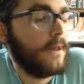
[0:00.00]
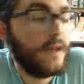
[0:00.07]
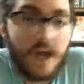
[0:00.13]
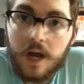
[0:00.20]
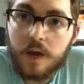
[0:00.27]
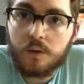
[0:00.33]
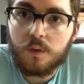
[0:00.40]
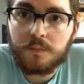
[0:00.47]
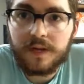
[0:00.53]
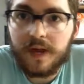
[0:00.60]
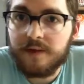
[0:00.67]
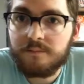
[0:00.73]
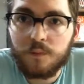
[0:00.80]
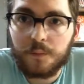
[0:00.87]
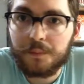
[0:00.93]
Yeah, normally
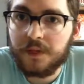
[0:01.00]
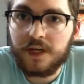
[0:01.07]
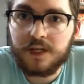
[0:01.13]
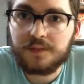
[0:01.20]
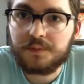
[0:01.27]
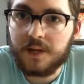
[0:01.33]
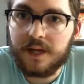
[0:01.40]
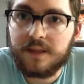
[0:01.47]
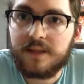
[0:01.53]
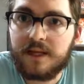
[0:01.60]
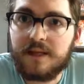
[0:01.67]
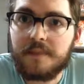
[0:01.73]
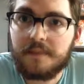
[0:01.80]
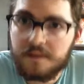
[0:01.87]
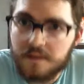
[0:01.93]
I have more plugs, but I
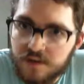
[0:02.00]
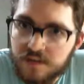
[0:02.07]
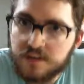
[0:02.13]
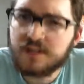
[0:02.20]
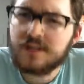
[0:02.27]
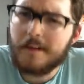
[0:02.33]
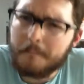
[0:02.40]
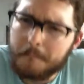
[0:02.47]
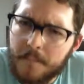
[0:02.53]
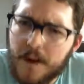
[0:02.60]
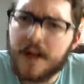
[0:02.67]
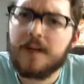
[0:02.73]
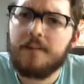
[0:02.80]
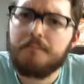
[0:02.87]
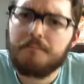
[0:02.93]
think this
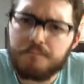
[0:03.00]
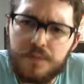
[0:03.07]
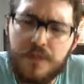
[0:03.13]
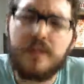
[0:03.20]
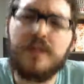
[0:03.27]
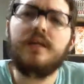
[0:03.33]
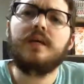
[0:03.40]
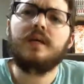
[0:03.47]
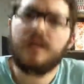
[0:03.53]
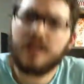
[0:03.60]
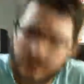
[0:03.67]
might be